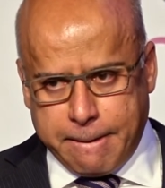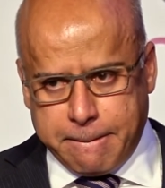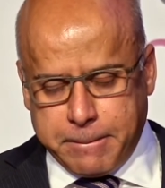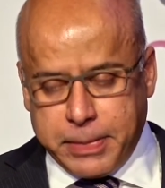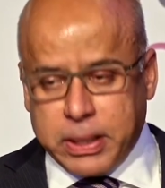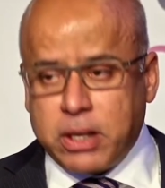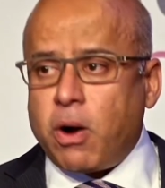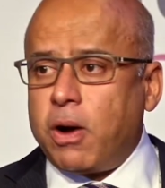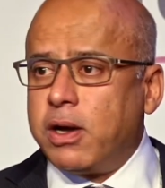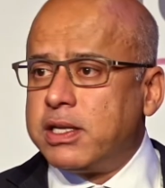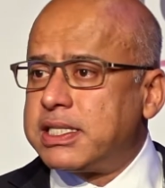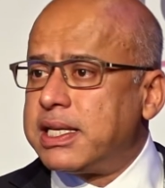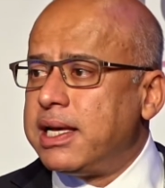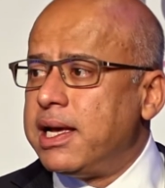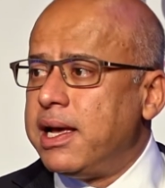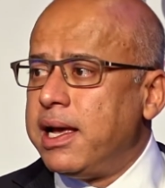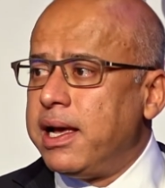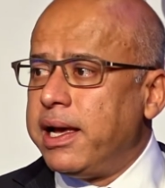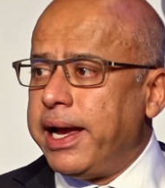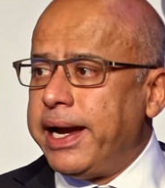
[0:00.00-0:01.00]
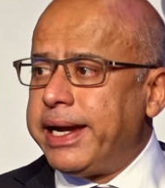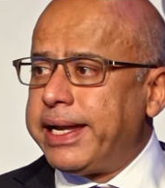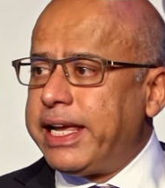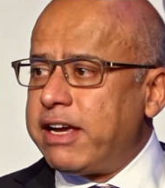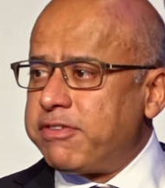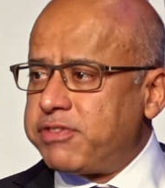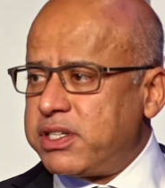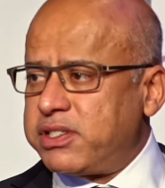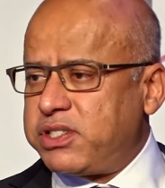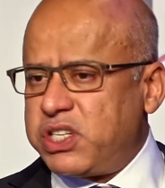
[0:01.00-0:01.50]
Because it
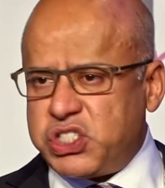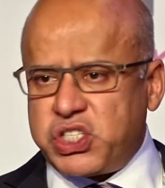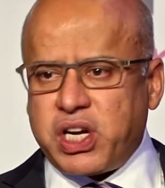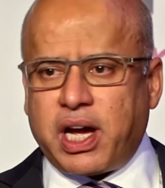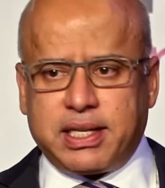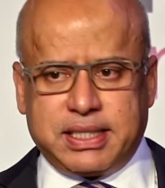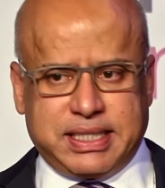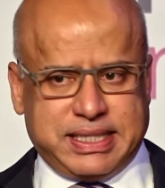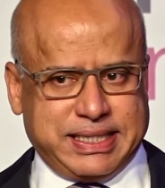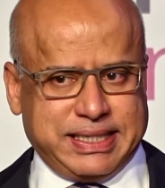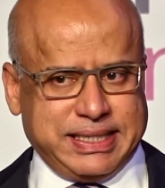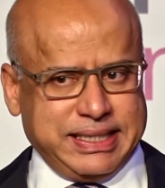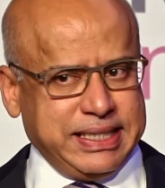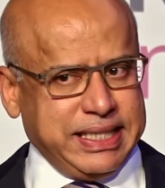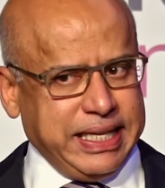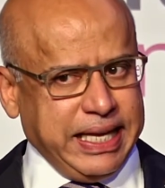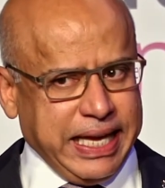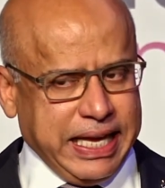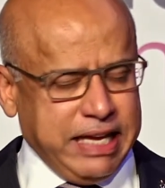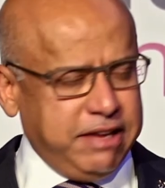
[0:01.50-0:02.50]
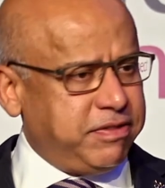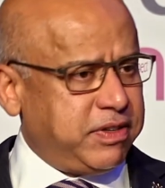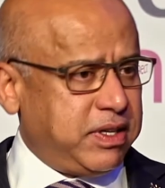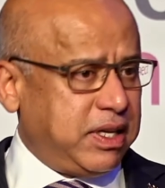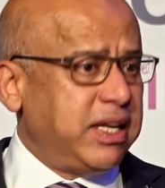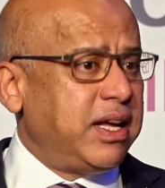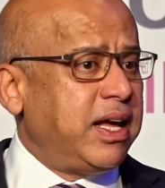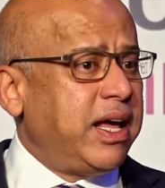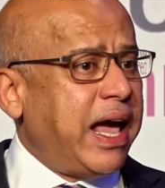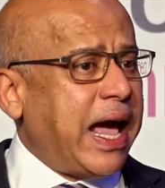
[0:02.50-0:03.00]
gives us a chance,
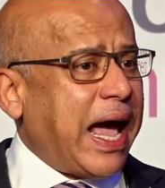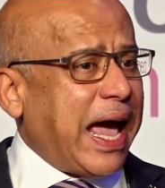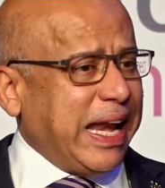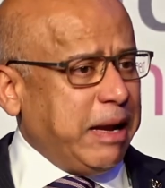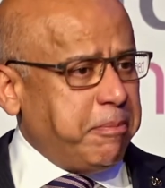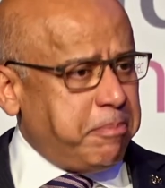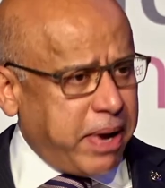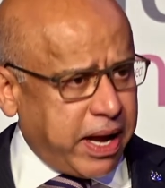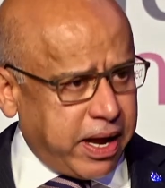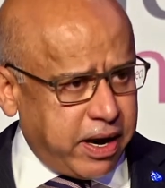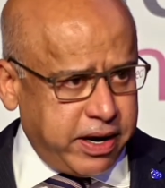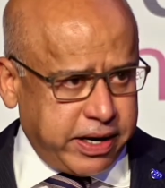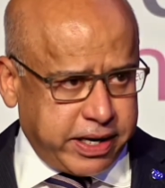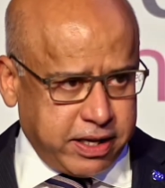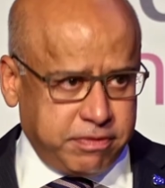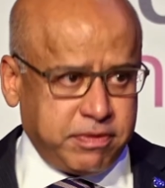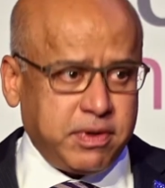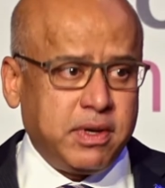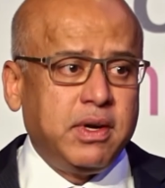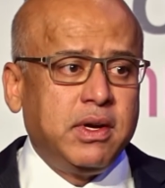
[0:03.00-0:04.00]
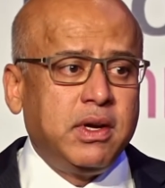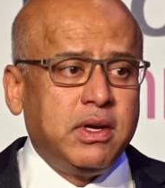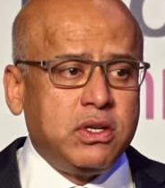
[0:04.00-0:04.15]
even an imperative,